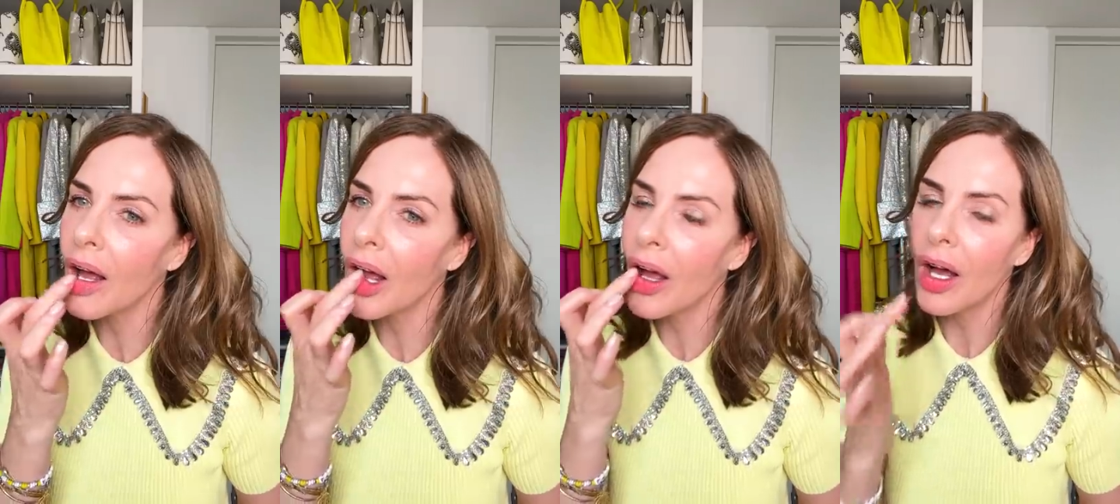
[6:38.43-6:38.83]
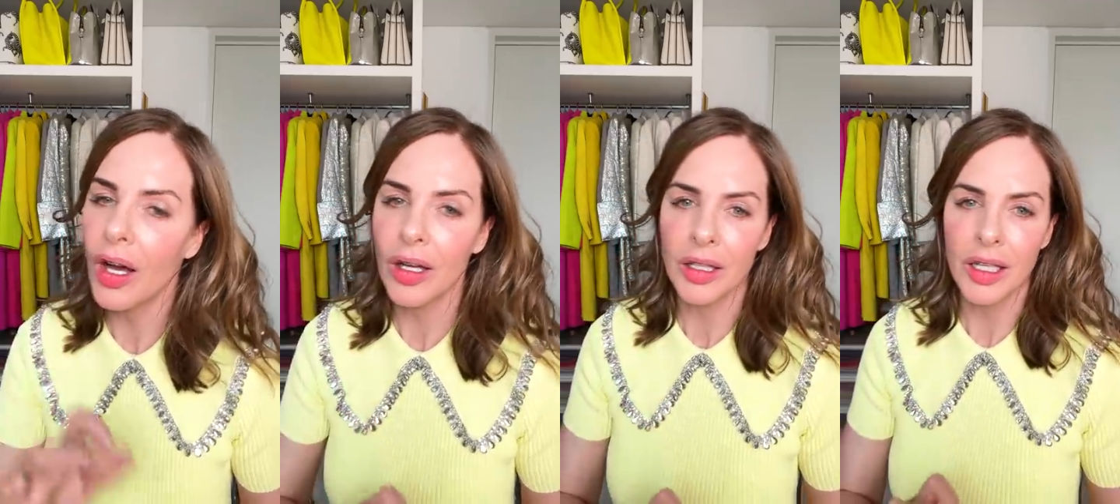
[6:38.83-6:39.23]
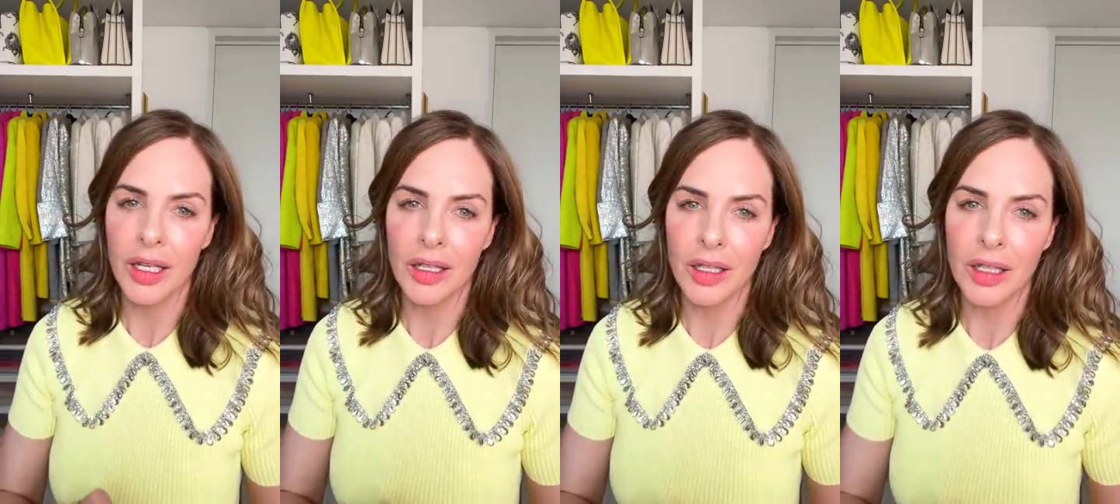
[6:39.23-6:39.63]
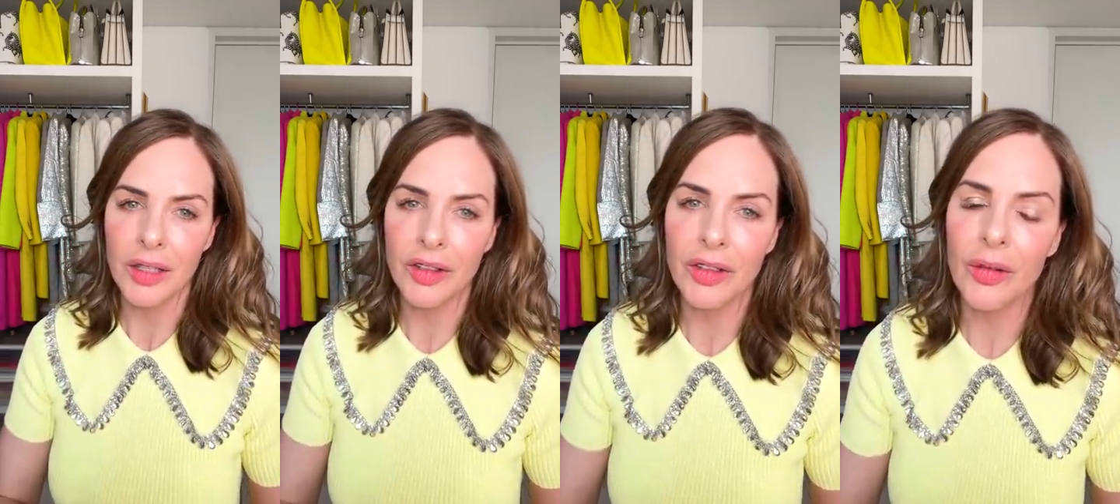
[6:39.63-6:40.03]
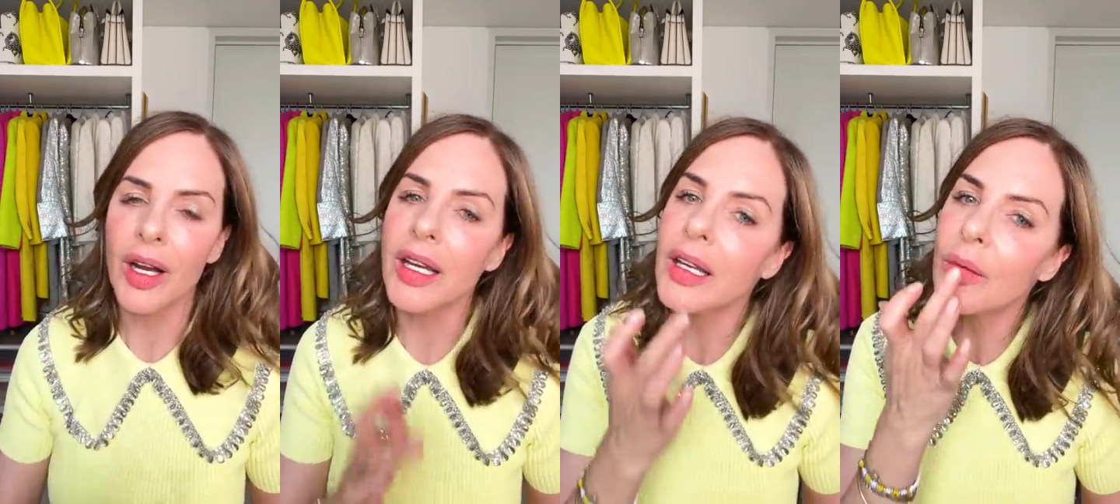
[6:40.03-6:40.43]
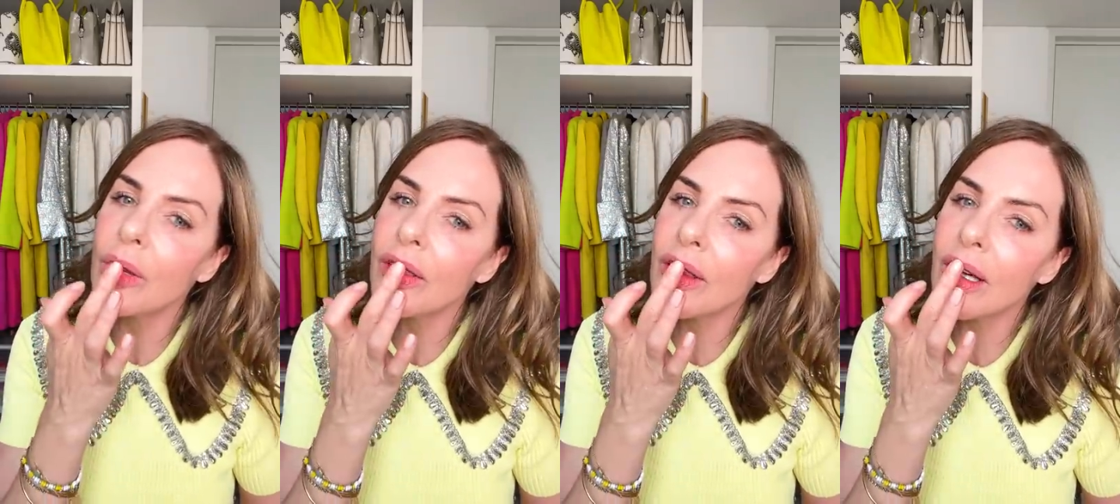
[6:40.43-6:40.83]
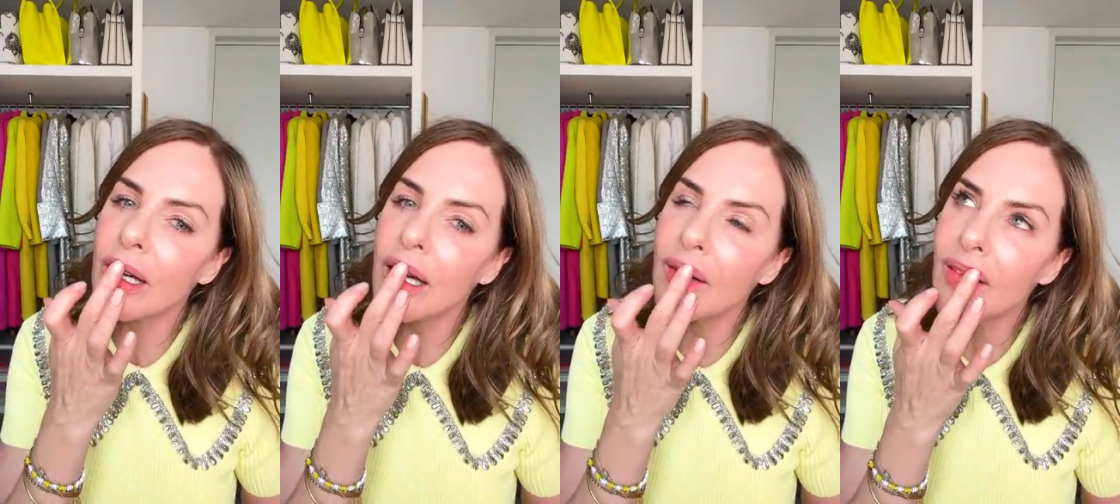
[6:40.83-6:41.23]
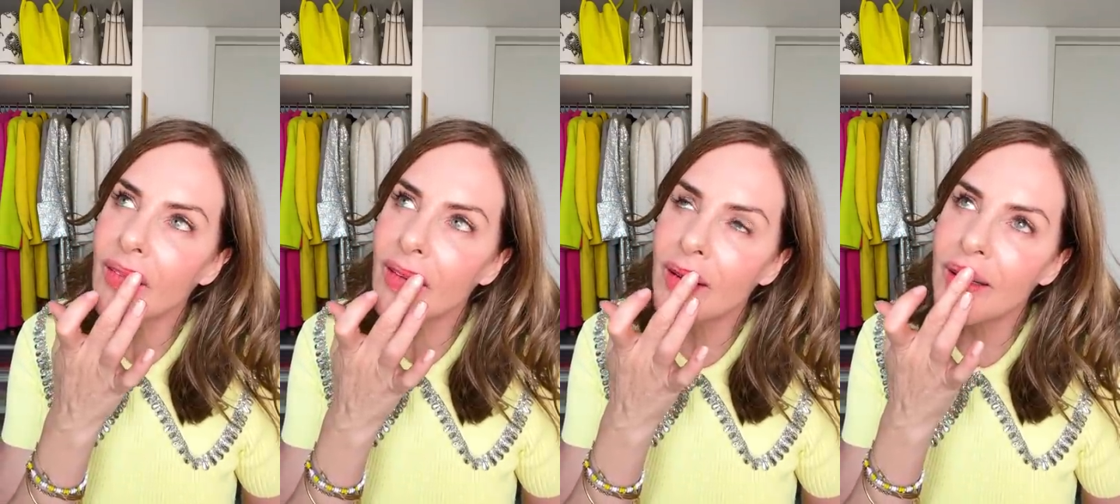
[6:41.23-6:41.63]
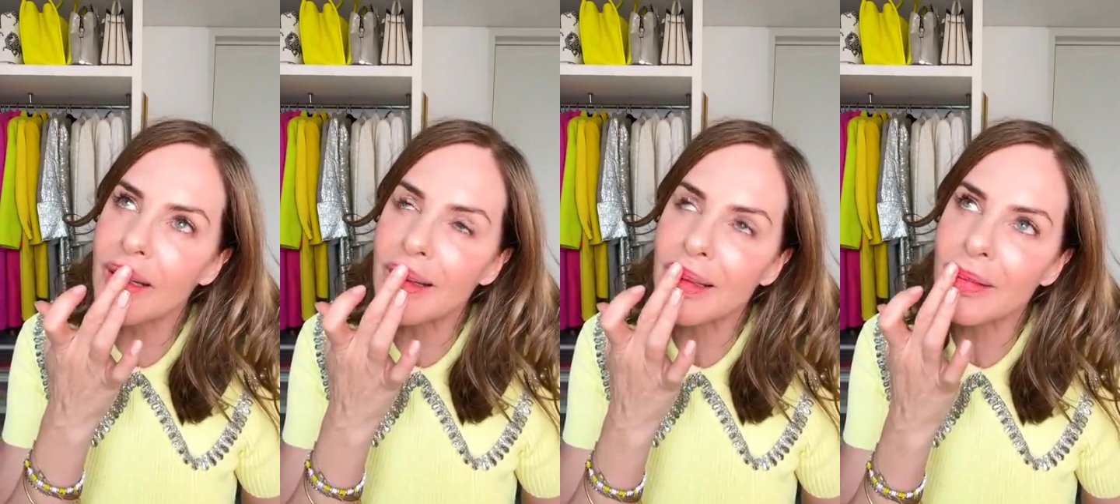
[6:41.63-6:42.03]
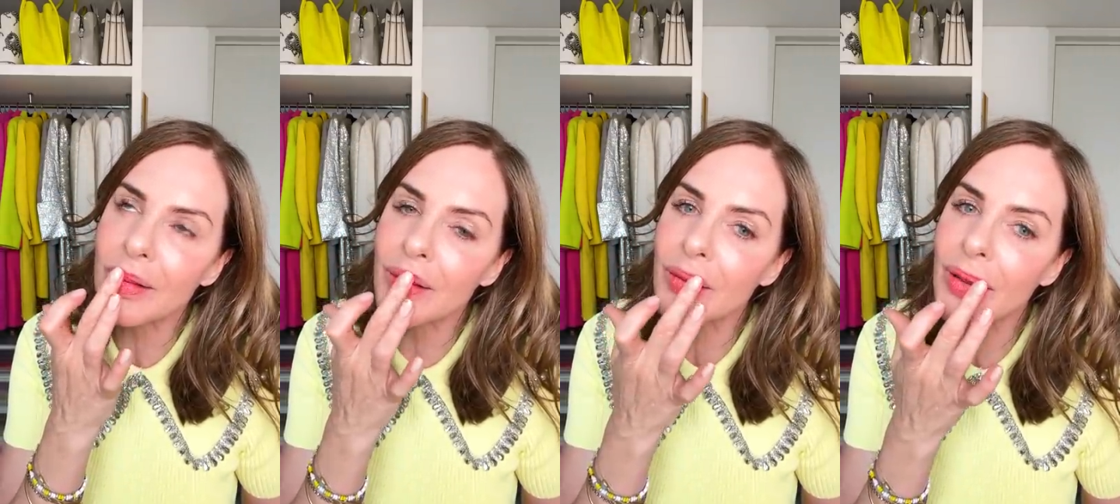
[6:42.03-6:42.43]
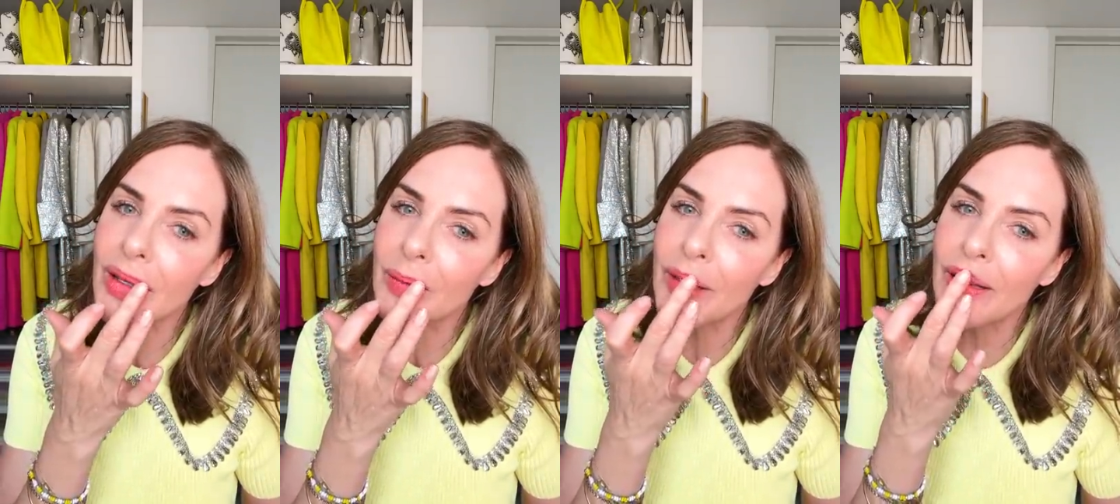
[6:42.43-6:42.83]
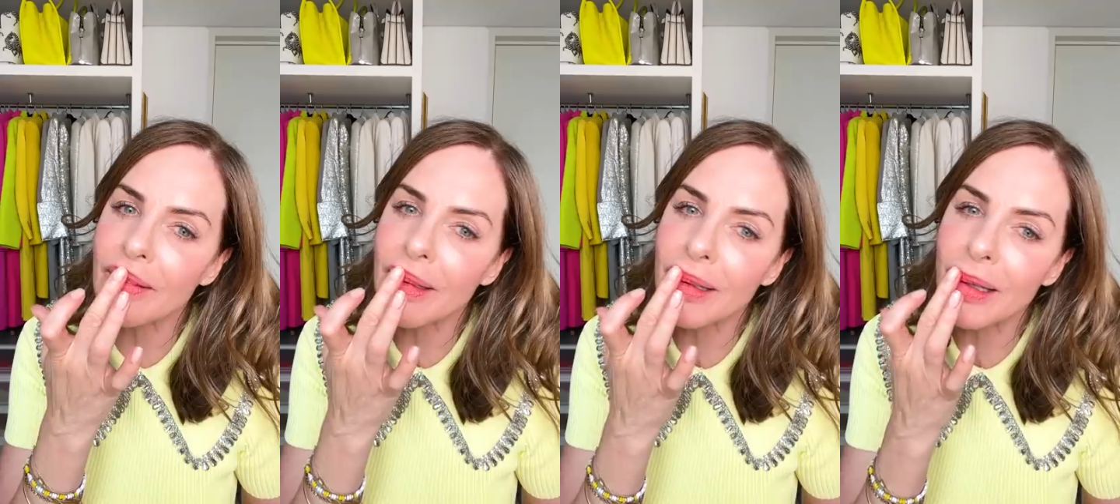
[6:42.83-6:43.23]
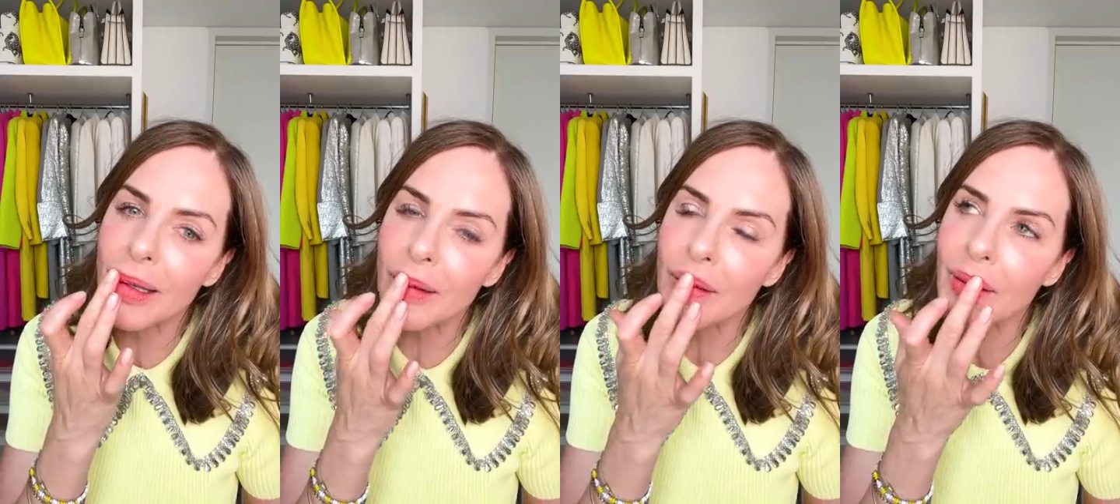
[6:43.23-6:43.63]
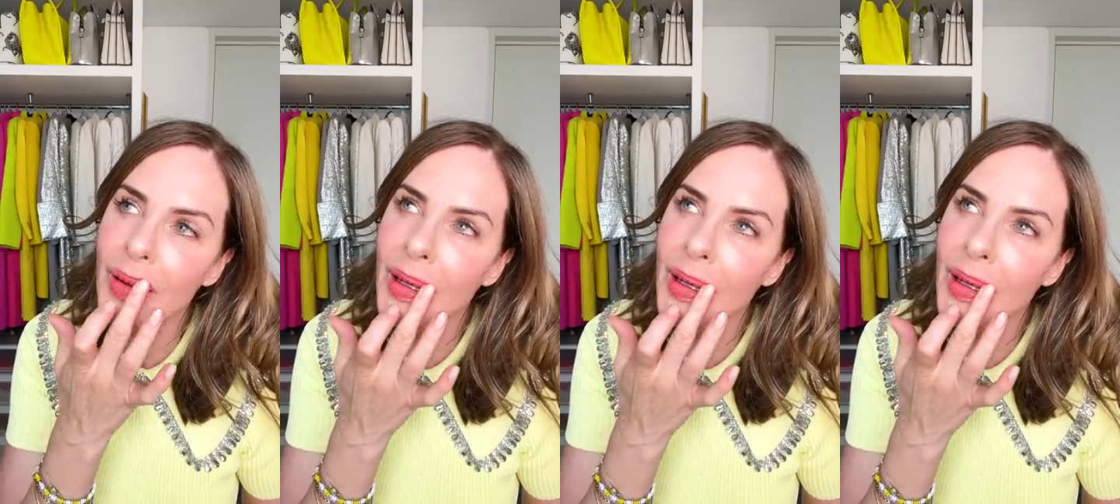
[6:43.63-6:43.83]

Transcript: Oh, yeah, it's great. And with the color I've got underneath, I'm not sure how the is gonna go